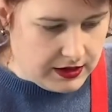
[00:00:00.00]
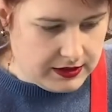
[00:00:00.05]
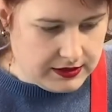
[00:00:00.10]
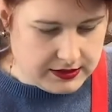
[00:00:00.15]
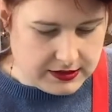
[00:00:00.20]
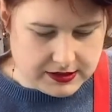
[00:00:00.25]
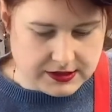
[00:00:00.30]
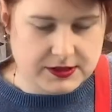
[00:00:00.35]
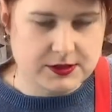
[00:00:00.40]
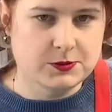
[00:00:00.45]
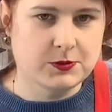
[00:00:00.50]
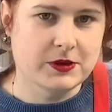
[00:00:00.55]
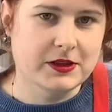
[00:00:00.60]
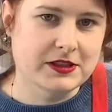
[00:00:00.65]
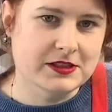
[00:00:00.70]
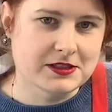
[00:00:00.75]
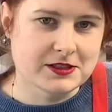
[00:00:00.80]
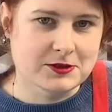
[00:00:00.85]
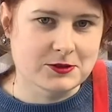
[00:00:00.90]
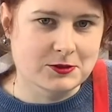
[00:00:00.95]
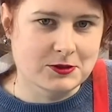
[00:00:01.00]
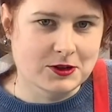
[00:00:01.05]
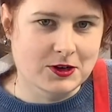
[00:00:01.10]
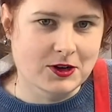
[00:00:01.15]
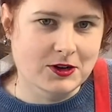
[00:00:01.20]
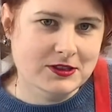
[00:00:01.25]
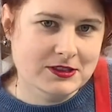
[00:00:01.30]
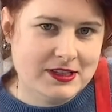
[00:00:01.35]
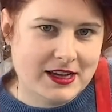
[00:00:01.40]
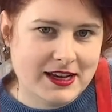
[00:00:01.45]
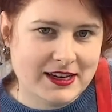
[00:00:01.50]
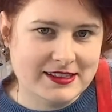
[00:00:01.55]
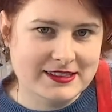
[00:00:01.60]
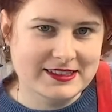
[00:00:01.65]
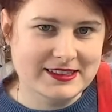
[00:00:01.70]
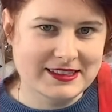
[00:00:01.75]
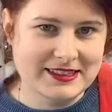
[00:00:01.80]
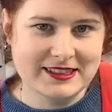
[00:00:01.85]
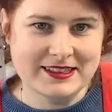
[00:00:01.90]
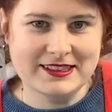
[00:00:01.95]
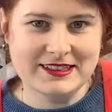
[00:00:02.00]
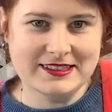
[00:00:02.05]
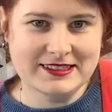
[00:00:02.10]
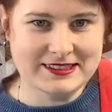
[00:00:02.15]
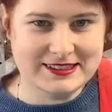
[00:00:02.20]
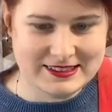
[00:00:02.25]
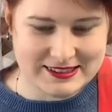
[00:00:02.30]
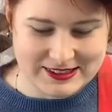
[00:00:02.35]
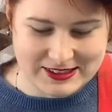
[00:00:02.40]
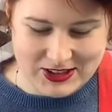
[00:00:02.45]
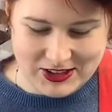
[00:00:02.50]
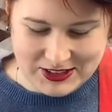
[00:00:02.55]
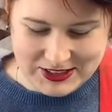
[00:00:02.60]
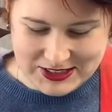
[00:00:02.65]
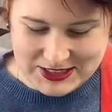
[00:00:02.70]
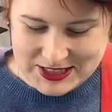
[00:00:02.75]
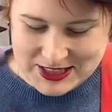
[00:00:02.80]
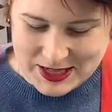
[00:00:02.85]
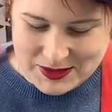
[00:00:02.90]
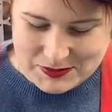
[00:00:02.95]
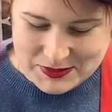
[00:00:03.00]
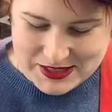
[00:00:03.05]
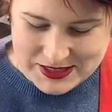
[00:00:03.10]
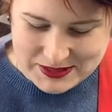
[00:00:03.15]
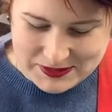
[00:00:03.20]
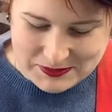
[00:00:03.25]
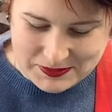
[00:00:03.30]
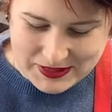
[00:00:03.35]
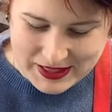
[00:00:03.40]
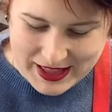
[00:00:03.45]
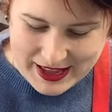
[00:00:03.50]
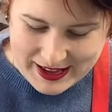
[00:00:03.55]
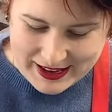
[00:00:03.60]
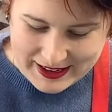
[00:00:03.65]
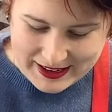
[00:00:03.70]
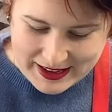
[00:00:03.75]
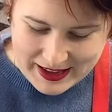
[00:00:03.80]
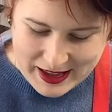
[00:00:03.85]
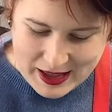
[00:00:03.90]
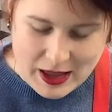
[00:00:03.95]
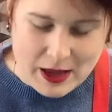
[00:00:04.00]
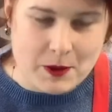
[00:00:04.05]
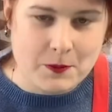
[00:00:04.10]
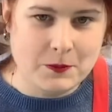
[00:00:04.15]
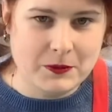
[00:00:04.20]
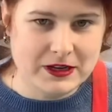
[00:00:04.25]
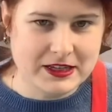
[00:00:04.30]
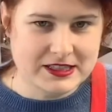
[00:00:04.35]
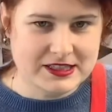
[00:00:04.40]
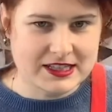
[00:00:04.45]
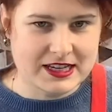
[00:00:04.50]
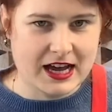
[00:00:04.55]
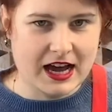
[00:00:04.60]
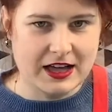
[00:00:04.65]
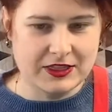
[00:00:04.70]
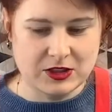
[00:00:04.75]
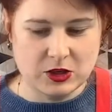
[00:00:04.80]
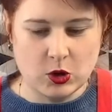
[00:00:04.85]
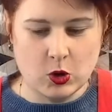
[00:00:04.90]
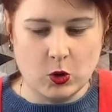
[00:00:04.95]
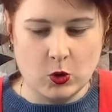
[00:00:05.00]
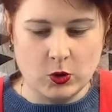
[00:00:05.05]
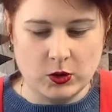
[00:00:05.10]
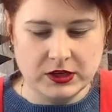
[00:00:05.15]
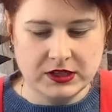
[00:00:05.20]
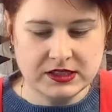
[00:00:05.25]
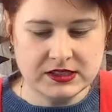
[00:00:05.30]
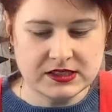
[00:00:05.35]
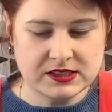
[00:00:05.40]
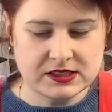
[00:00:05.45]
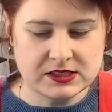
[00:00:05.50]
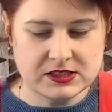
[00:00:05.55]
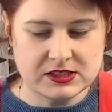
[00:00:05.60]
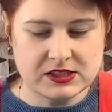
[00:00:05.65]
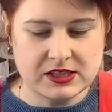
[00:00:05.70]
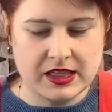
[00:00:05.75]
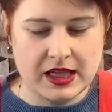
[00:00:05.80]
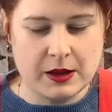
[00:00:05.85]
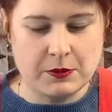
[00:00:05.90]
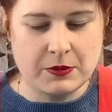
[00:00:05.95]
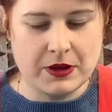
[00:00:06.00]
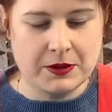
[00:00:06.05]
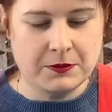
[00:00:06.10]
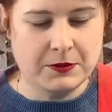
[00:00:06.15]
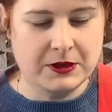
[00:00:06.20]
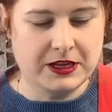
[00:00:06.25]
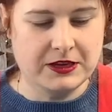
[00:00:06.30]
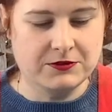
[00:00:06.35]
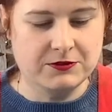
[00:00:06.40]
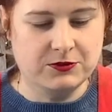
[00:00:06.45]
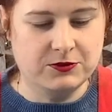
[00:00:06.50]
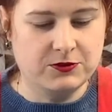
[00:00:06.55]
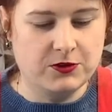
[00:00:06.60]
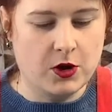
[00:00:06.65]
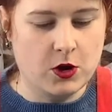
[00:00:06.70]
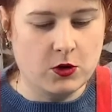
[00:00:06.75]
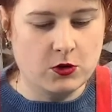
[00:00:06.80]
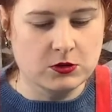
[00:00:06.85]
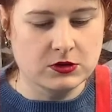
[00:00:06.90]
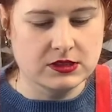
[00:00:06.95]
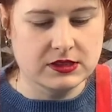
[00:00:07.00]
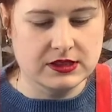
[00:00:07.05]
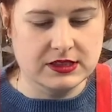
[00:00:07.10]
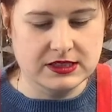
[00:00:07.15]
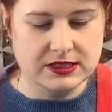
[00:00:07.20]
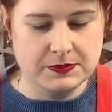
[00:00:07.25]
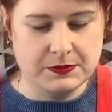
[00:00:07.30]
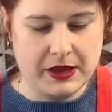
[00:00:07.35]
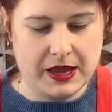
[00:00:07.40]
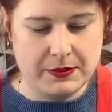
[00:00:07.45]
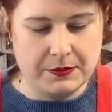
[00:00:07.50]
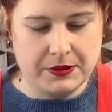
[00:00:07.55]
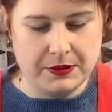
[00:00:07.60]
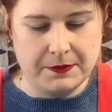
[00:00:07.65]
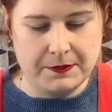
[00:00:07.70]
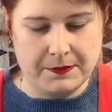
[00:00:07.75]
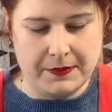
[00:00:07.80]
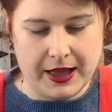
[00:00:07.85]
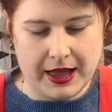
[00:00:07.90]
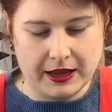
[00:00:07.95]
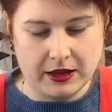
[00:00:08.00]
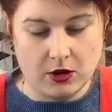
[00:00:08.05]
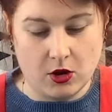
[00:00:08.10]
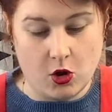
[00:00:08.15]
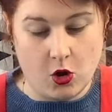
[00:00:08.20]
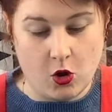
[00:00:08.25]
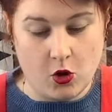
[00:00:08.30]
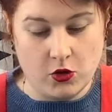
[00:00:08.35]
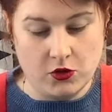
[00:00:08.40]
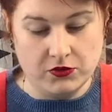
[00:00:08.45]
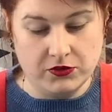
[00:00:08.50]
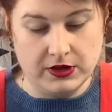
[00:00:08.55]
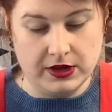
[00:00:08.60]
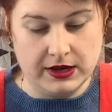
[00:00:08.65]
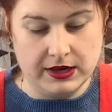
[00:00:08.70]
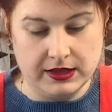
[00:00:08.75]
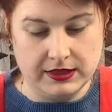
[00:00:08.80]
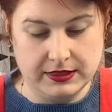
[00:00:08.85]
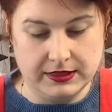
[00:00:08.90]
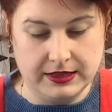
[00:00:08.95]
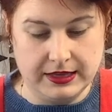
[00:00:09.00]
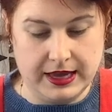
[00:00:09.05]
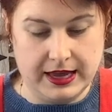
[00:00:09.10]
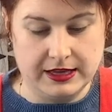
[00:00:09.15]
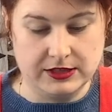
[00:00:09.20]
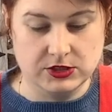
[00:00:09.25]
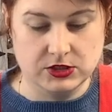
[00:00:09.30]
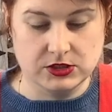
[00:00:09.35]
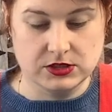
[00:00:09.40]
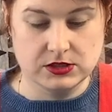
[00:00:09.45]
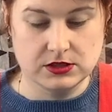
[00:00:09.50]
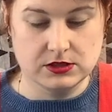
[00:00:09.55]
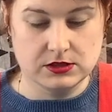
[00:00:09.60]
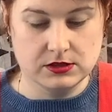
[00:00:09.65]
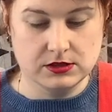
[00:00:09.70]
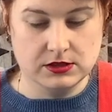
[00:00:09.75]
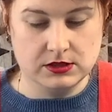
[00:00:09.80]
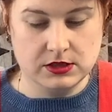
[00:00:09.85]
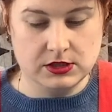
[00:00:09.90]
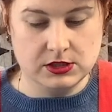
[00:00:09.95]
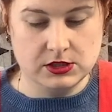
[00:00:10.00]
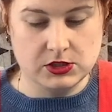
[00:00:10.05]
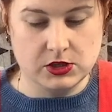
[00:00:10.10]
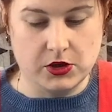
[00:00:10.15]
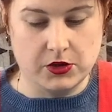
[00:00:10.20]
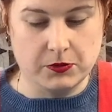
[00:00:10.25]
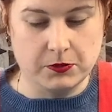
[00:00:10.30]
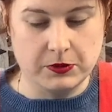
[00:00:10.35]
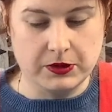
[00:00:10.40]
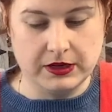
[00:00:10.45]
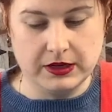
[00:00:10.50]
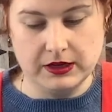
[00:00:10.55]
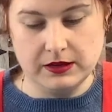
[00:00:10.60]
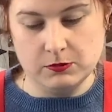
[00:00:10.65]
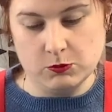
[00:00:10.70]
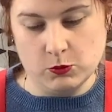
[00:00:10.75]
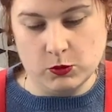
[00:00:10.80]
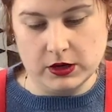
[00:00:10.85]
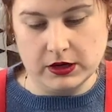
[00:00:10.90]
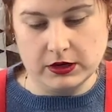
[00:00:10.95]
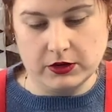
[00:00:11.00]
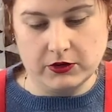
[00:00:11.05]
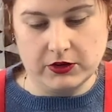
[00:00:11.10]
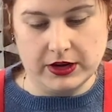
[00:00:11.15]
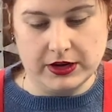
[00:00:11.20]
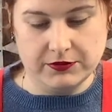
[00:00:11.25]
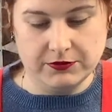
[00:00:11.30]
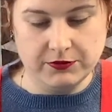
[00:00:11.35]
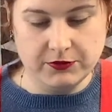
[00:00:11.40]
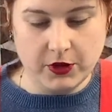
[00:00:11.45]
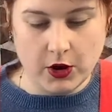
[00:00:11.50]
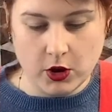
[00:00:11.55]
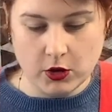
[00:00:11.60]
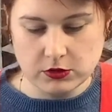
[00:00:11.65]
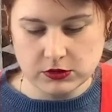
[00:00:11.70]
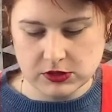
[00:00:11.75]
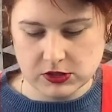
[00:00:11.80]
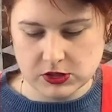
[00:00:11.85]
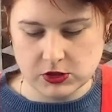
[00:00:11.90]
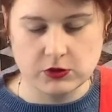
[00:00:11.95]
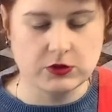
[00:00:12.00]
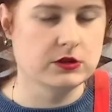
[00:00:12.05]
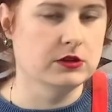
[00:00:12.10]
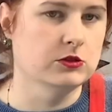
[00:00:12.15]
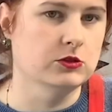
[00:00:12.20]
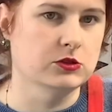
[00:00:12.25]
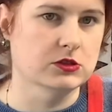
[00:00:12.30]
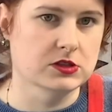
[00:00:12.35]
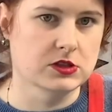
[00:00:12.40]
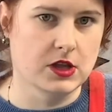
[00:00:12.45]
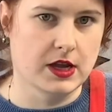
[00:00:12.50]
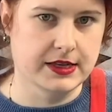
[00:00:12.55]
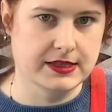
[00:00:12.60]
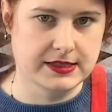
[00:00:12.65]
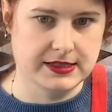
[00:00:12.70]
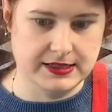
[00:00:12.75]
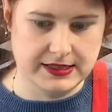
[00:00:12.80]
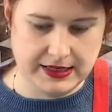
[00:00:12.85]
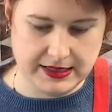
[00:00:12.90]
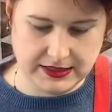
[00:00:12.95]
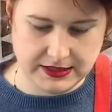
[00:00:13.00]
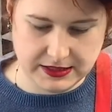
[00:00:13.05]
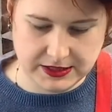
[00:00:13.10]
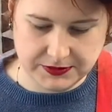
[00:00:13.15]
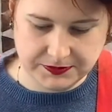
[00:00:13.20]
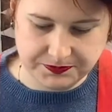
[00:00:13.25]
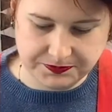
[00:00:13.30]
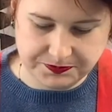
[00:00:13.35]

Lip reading: this is where the school contacting knowledge comes in play. We need to cut the corners so that way we can fold this paper back over the edges. So we want to create folds so it looks nice and neat.